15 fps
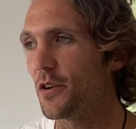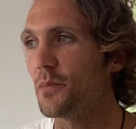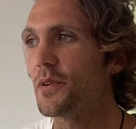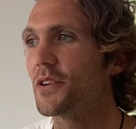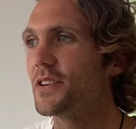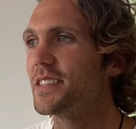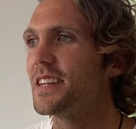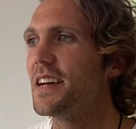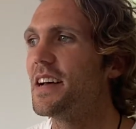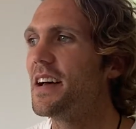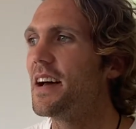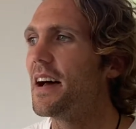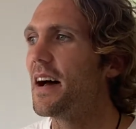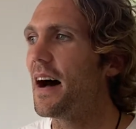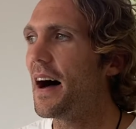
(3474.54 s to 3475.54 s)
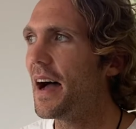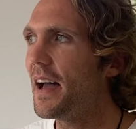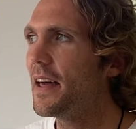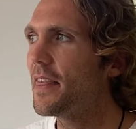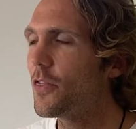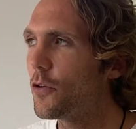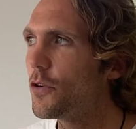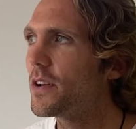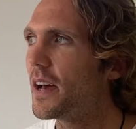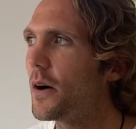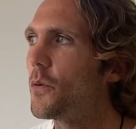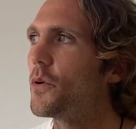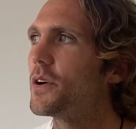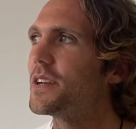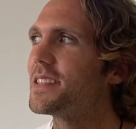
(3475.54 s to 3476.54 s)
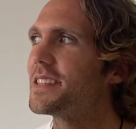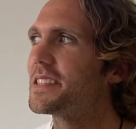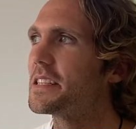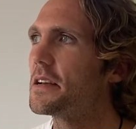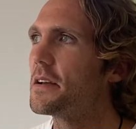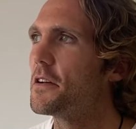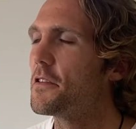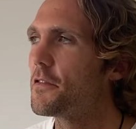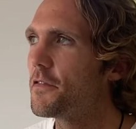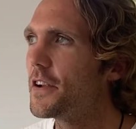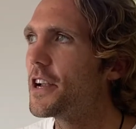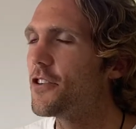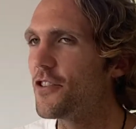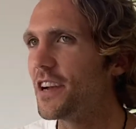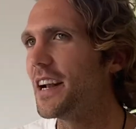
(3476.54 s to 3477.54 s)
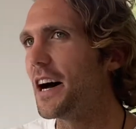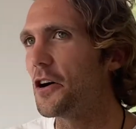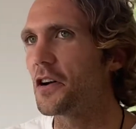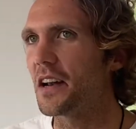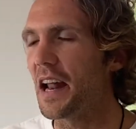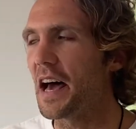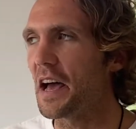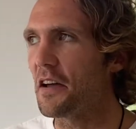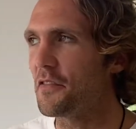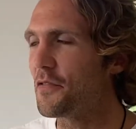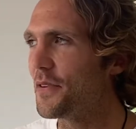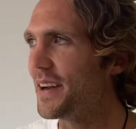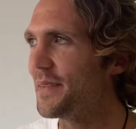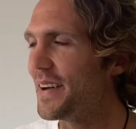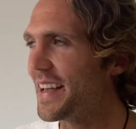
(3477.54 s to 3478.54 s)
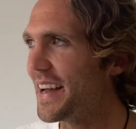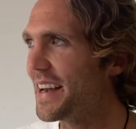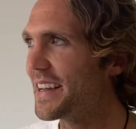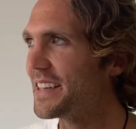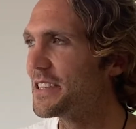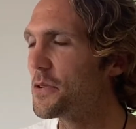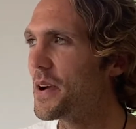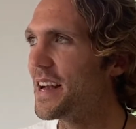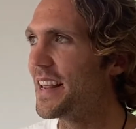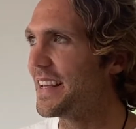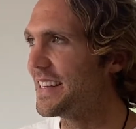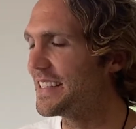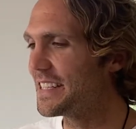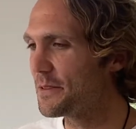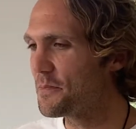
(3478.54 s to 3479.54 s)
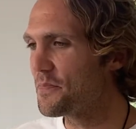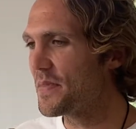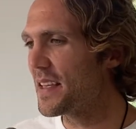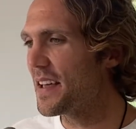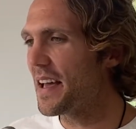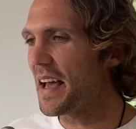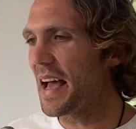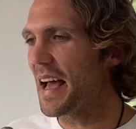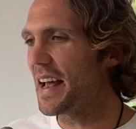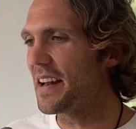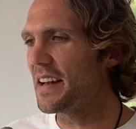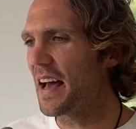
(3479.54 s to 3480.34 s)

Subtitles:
Because I thought I was figuring out life when I'm my younger 20s. And I